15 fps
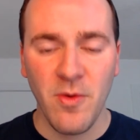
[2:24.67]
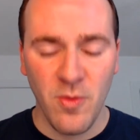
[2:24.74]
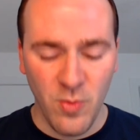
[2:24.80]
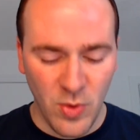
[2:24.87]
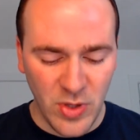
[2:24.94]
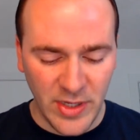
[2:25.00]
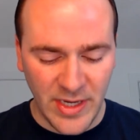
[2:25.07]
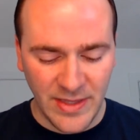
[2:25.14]
We'll
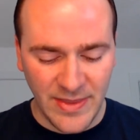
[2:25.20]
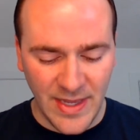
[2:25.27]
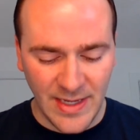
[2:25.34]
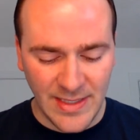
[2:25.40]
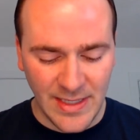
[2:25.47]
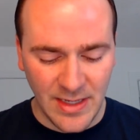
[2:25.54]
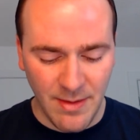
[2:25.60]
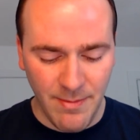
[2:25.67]
look at things
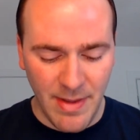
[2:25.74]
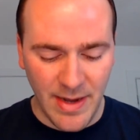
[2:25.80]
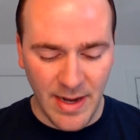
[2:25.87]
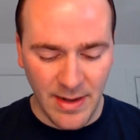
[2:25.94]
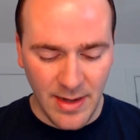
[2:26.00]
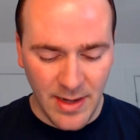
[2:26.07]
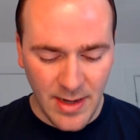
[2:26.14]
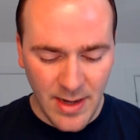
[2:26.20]
here in a minute
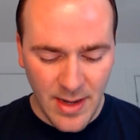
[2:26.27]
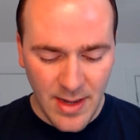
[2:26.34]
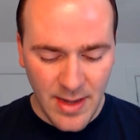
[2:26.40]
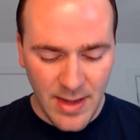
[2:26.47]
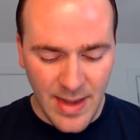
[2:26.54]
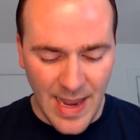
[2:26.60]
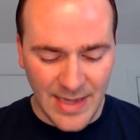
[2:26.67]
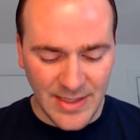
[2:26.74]

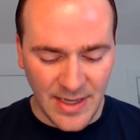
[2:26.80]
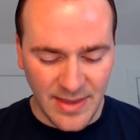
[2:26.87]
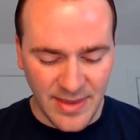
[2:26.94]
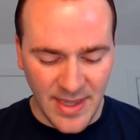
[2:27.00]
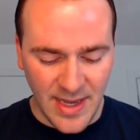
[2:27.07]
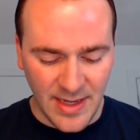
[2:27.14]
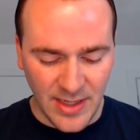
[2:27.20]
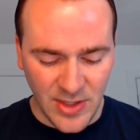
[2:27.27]
as I
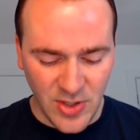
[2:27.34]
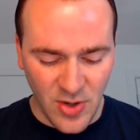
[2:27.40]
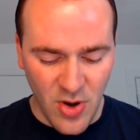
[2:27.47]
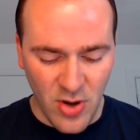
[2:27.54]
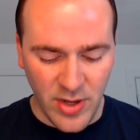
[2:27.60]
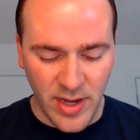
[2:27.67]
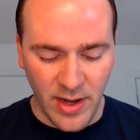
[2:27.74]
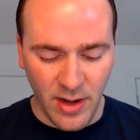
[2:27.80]
think and
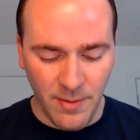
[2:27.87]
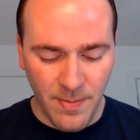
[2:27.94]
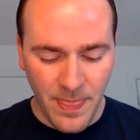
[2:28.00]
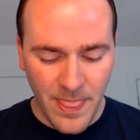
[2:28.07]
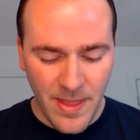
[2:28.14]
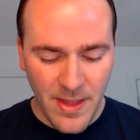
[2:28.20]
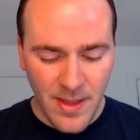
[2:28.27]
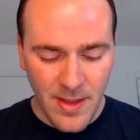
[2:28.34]
talk here.
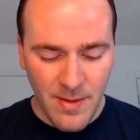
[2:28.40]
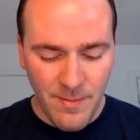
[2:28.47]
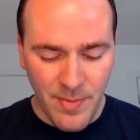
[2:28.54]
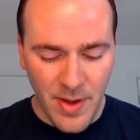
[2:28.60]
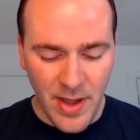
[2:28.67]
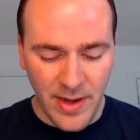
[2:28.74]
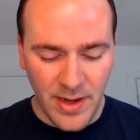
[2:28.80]
But